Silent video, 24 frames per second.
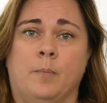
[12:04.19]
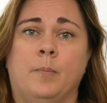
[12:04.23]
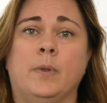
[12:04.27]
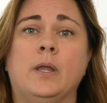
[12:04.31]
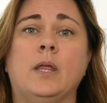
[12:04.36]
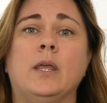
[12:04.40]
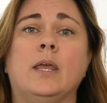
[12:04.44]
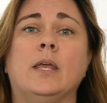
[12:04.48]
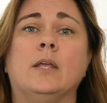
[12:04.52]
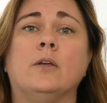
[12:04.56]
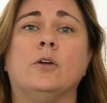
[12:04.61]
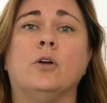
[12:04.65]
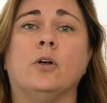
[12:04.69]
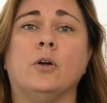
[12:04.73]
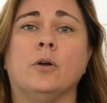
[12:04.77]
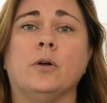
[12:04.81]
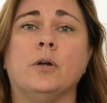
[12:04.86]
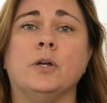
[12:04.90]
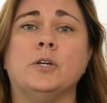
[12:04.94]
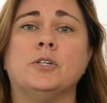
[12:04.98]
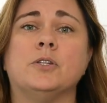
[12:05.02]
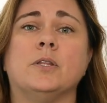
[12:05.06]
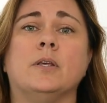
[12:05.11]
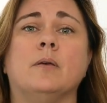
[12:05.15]
But
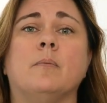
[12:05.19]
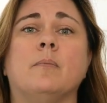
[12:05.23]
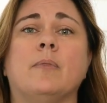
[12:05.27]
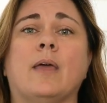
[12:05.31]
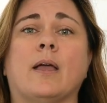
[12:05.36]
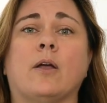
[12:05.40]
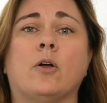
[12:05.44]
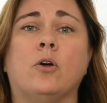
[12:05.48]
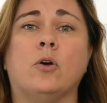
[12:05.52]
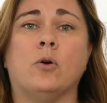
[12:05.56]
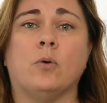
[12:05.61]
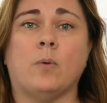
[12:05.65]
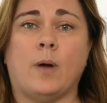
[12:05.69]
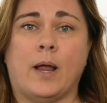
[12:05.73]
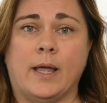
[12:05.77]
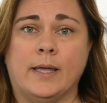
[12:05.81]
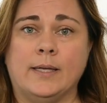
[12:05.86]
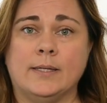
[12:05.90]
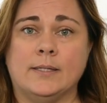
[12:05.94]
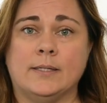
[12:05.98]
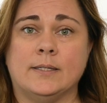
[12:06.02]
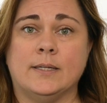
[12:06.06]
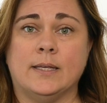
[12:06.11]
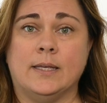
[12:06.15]
encourage them that
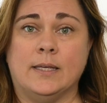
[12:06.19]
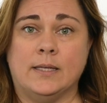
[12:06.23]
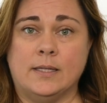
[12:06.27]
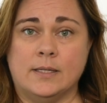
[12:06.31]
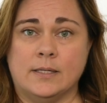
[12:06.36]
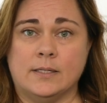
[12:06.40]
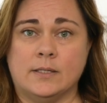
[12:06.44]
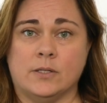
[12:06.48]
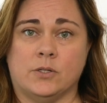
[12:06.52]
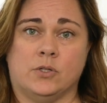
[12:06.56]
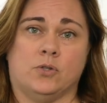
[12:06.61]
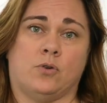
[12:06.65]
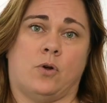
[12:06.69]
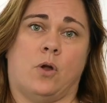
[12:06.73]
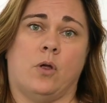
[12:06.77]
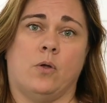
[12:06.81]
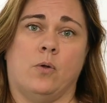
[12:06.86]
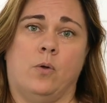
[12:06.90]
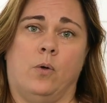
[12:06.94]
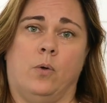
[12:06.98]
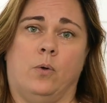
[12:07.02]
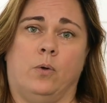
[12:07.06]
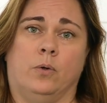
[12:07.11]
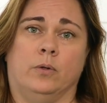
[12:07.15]
Christ is the
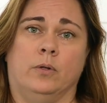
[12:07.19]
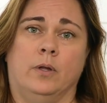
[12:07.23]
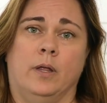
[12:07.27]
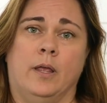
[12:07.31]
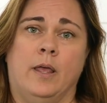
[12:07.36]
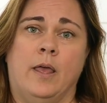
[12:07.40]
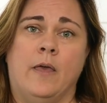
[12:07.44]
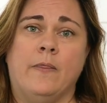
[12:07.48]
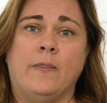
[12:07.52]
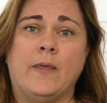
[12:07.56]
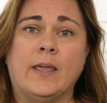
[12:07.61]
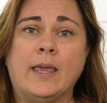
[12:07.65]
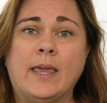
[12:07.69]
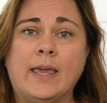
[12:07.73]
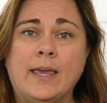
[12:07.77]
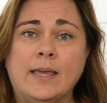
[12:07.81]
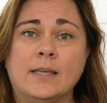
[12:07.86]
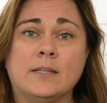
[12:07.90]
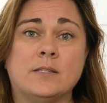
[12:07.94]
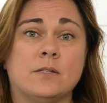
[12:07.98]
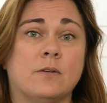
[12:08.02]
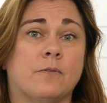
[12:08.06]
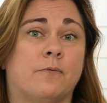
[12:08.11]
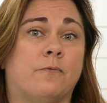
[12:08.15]
stronghold, that
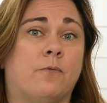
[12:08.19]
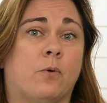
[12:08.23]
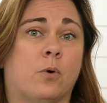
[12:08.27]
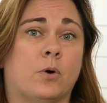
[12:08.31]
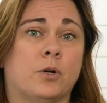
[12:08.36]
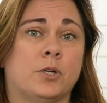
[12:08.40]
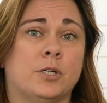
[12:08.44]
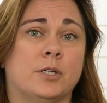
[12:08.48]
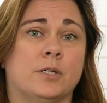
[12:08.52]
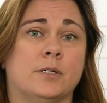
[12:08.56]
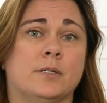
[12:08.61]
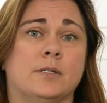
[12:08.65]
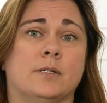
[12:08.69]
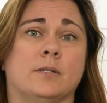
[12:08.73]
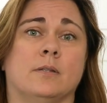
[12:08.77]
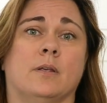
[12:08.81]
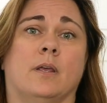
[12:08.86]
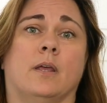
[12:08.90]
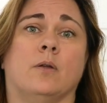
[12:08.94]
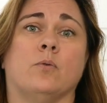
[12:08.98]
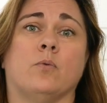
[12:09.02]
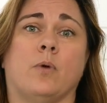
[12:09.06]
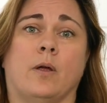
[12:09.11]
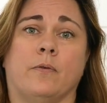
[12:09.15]
He is the fortress
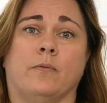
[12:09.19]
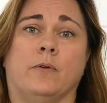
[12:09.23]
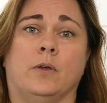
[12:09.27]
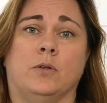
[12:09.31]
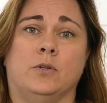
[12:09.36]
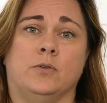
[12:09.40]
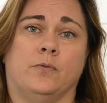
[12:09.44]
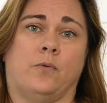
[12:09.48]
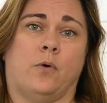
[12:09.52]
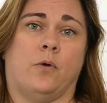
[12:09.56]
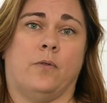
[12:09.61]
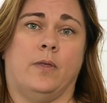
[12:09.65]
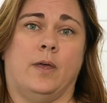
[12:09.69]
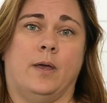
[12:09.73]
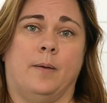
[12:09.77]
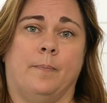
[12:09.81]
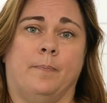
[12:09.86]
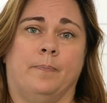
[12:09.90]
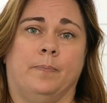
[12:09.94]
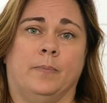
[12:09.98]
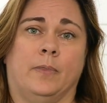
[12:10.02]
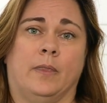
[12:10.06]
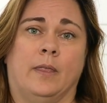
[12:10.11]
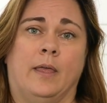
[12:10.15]
and refuge for
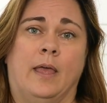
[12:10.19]
them,